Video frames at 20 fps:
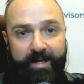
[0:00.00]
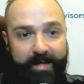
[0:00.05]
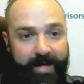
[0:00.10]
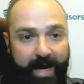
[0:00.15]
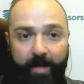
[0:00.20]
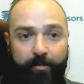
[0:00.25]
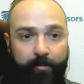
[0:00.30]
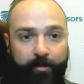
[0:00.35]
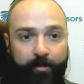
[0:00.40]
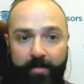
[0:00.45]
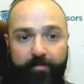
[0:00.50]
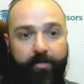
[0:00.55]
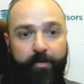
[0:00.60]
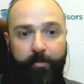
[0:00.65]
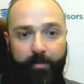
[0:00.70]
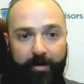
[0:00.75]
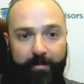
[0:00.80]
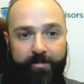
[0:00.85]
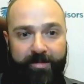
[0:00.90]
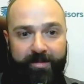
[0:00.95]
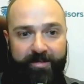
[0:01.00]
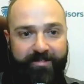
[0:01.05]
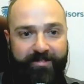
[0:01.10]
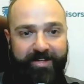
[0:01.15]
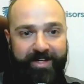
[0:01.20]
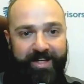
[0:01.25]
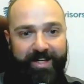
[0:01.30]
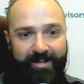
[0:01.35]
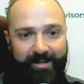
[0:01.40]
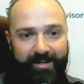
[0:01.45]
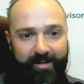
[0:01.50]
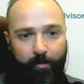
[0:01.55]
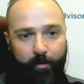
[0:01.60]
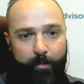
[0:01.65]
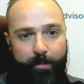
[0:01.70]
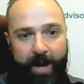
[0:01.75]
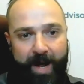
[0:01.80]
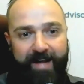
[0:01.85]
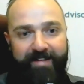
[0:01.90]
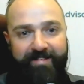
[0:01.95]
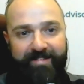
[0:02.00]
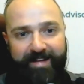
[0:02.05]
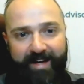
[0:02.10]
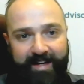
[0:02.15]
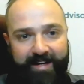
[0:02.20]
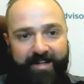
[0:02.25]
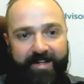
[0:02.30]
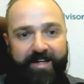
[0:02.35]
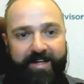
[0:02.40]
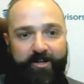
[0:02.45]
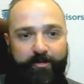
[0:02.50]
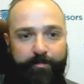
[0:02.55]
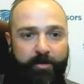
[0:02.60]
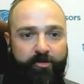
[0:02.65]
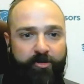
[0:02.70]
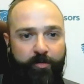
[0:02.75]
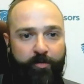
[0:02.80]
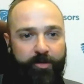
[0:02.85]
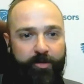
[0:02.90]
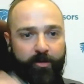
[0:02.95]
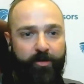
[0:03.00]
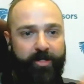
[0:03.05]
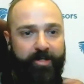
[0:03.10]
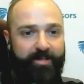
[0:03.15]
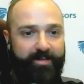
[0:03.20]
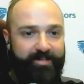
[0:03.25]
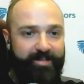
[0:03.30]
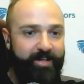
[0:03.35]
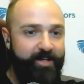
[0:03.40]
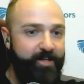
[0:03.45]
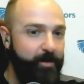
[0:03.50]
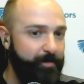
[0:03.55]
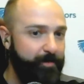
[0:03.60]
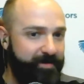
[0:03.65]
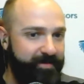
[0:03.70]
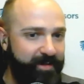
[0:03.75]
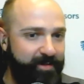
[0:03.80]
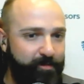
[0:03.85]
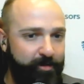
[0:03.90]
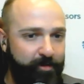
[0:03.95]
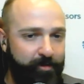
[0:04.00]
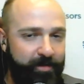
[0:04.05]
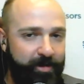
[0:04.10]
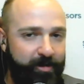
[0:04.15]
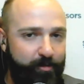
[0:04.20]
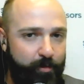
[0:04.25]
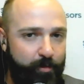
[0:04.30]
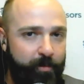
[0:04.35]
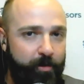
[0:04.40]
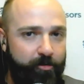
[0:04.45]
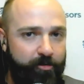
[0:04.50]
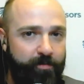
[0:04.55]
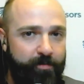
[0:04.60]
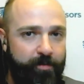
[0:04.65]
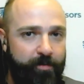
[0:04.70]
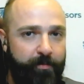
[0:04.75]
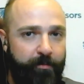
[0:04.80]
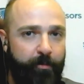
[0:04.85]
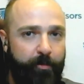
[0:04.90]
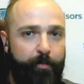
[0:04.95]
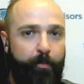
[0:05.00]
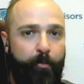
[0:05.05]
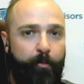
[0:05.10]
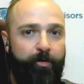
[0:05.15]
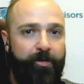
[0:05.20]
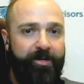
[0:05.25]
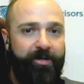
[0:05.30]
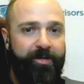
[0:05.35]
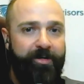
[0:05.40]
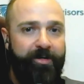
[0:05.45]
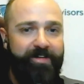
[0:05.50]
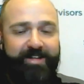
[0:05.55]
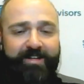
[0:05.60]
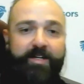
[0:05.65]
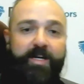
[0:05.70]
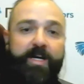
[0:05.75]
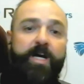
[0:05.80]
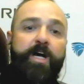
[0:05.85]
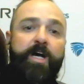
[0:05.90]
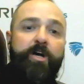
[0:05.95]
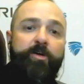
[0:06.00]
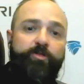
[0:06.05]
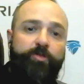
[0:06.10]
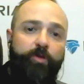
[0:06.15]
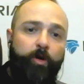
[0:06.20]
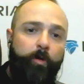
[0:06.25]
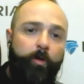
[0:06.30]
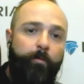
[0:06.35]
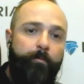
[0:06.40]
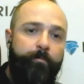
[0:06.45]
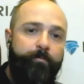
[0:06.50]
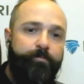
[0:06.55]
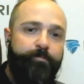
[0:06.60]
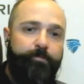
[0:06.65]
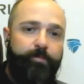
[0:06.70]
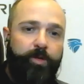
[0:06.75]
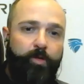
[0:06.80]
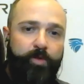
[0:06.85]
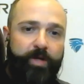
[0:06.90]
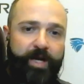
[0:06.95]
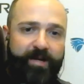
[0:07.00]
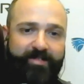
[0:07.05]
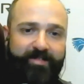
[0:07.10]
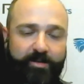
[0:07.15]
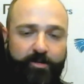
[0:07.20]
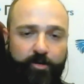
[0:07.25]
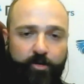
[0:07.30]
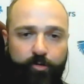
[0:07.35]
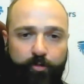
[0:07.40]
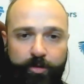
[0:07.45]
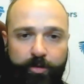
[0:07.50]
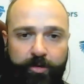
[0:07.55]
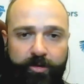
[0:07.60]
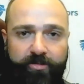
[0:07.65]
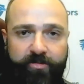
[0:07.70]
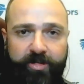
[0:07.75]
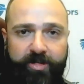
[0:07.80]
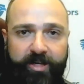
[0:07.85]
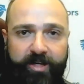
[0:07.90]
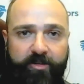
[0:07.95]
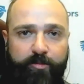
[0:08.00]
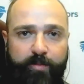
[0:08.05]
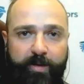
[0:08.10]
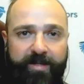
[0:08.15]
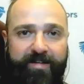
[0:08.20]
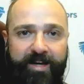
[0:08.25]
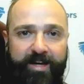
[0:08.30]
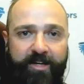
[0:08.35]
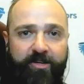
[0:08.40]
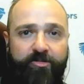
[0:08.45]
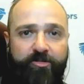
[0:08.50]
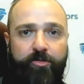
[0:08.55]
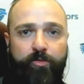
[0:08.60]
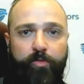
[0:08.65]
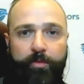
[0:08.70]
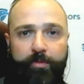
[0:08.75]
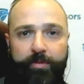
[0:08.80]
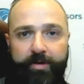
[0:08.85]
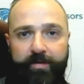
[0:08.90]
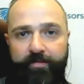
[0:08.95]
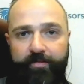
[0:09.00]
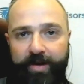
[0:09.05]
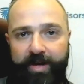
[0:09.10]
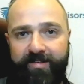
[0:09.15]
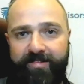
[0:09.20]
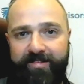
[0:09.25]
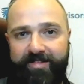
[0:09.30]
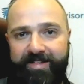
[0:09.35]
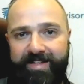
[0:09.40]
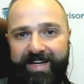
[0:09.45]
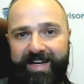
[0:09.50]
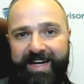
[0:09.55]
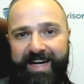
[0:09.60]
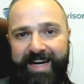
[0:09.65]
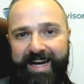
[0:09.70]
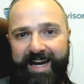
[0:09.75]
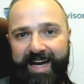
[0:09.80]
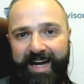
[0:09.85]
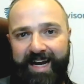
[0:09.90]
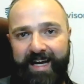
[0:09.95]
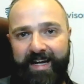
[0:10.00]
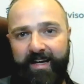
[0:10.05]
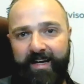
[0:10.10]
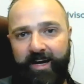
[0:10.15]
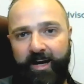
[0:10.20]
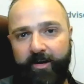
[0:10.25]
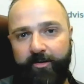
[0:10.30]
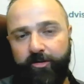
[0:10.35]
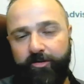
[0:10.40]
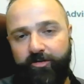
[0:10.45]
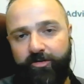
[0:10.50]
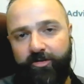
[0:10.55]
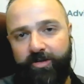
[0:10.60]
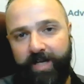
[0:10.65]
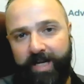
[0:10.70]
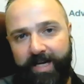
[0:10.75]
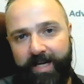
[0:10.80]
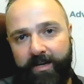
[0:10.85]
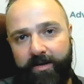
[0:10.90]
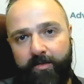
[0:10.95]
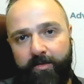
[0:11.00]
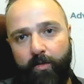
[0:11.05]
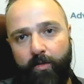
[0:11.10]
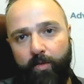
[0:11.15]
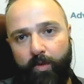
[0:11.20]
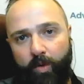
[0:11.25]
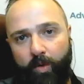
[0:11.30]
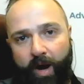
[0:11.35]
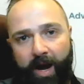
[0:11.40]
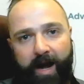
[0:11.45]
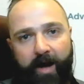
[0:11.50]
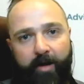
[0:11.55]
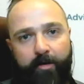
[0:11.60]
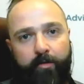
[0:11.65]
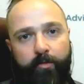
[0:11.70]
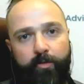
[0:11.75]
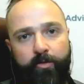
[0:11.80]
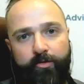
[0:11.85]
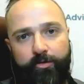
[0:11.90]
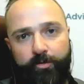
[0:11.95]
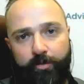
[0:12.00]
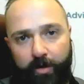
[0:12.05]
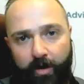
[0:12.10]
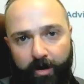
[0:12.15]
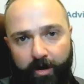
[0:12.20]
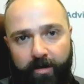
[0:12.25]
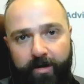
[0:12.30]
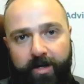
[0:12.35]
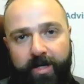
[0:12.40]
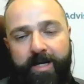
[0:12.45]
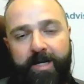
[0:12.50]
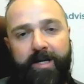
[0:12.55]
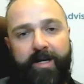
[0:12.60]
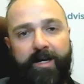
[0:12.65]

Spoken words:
Now they're everywhere because, yeah, you know, we're past that, especially when you look at the 10-year, because that's what most of them are reporting as it is. So we got to set those realistic expectations when we invest and understand how to withdraw,